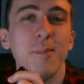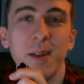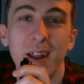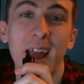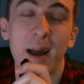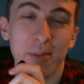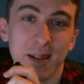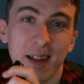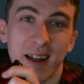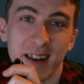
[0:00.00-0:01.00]
Midnight
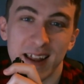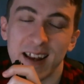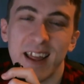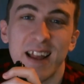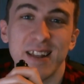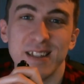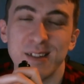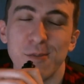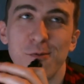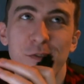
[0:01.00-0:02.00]
Apple on the inhale
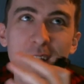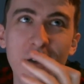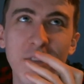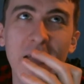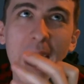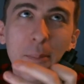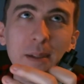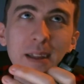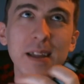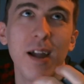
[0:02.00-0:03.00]
is very
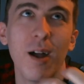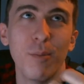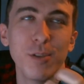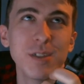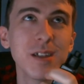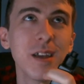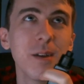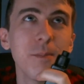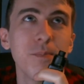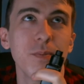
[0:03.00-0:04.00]
appley, almost
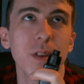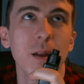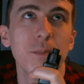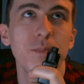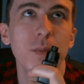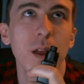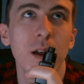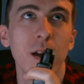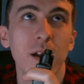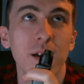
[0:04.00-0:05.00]

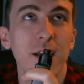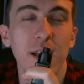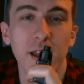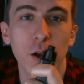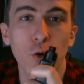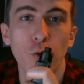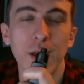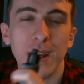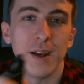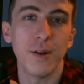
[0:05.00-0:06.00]
like a
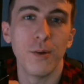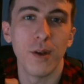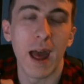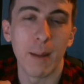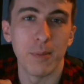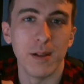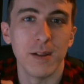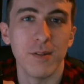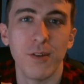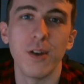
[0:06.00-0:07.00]
green apple,
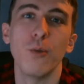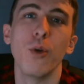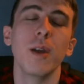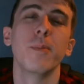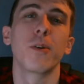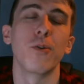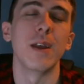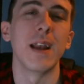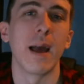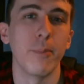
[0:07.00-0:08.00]
a very ripe
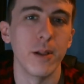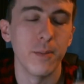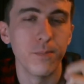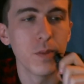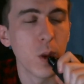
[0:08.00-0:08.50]
green apple.